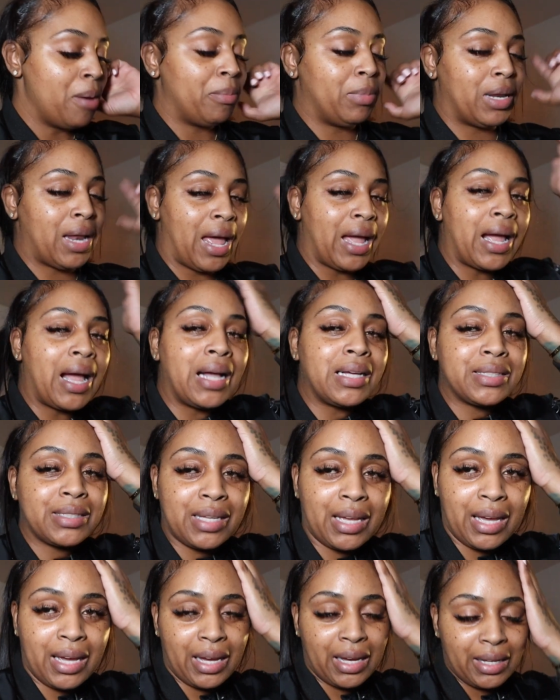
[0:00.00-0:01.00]
but like I
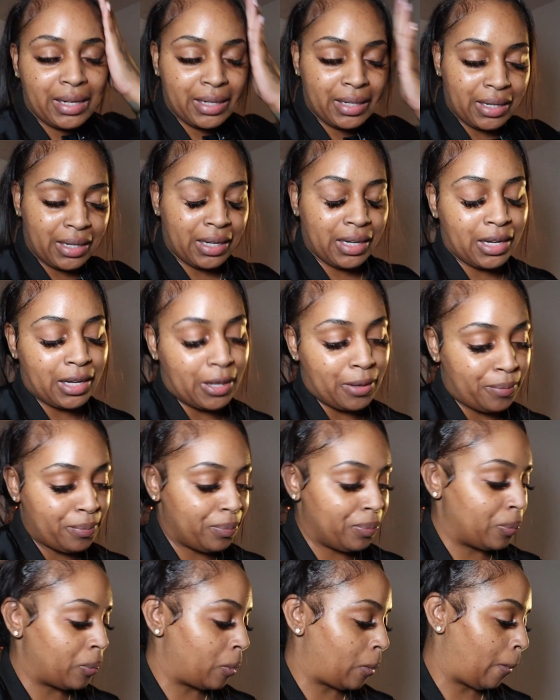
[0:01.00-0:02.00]
said,
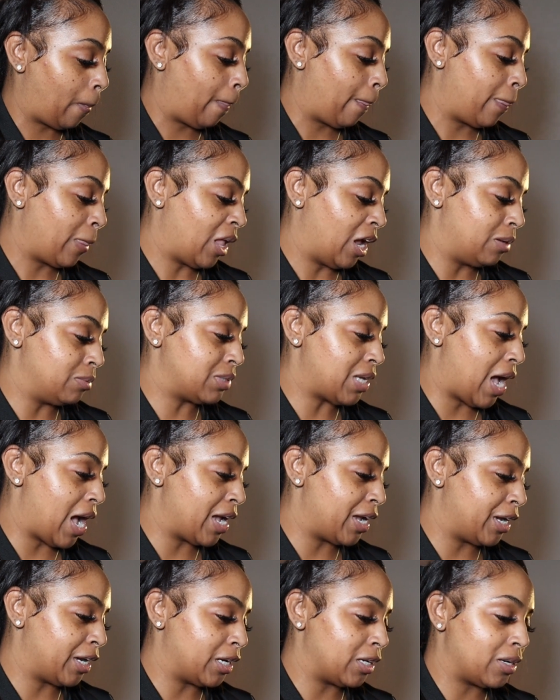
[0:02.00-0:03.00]
um, I'm
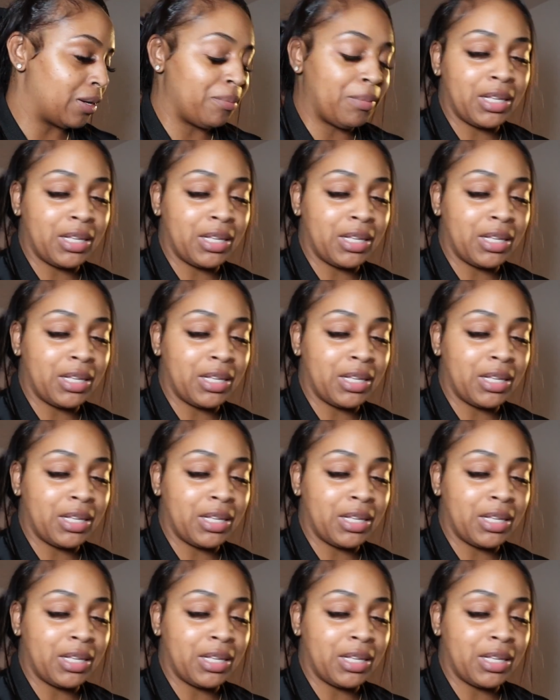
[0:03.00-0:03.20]
tired.